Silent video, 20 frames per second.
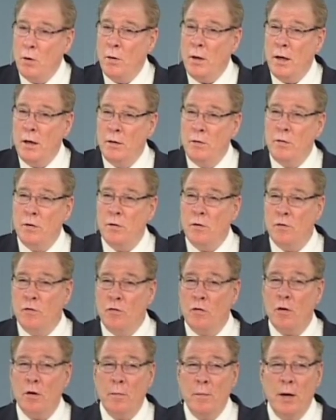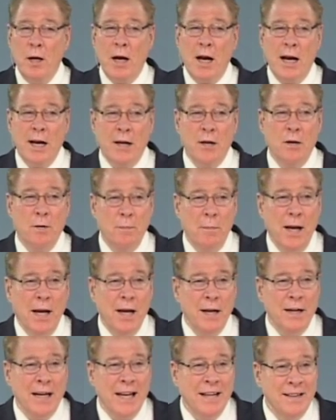into the German high
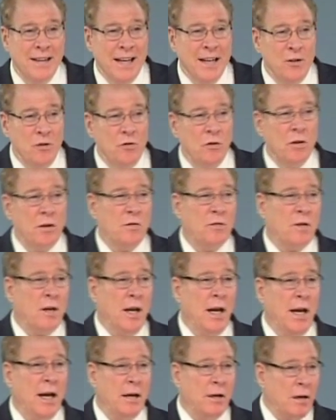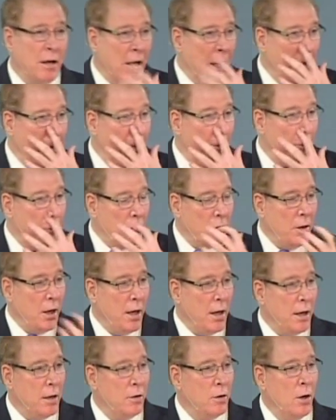command and they just can't
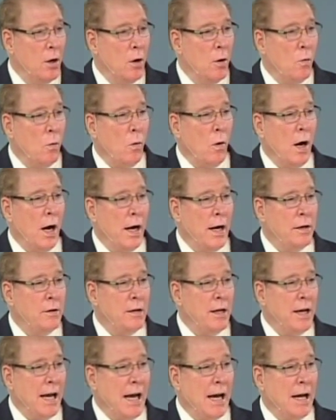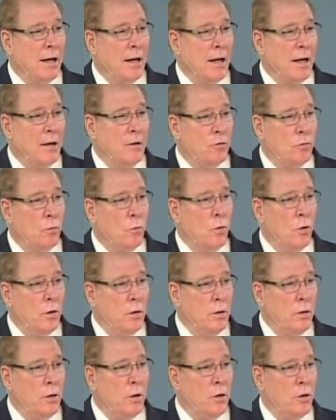understand why the Allies
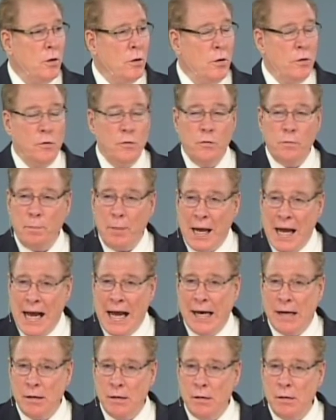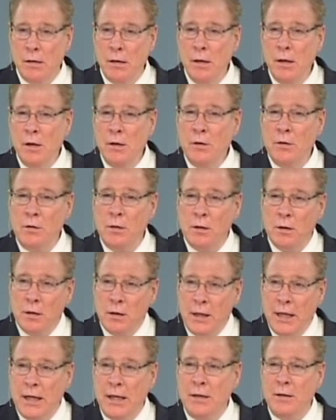wouldn't use Patton to
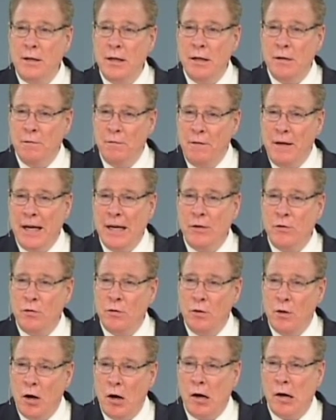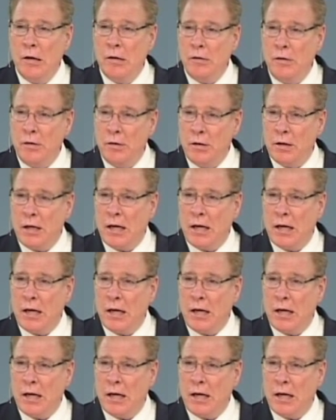lead the invasion onto the